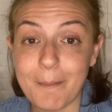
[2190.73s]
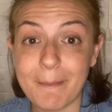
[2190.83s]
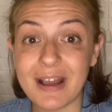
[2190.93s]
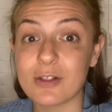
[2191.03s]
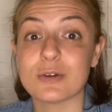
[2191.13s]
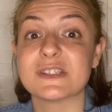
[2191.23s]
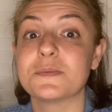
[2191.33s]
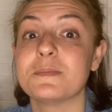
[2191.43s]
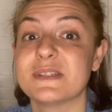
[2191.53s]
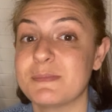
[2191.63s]
My clothes
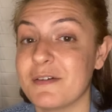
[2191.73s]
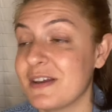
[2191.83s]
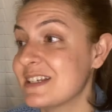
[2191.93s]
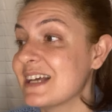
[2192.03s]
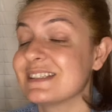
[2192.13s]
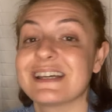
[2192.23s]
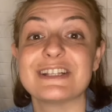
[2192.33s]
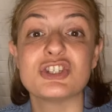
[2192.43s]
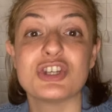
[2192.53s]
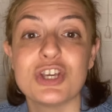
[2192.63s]
smell fantastic.
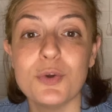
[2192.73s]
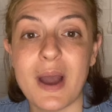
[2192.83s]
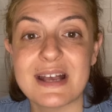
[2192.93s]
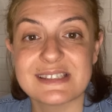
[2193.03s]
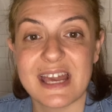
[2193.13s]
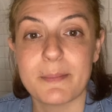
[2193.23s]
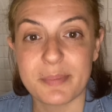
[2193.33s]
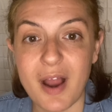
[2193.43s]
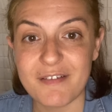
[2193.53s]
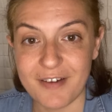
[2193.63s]
And to you, I say,
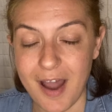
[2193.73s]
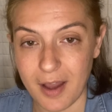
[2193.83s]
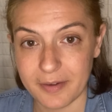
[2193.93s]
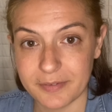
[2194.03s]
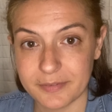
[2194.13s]
brava.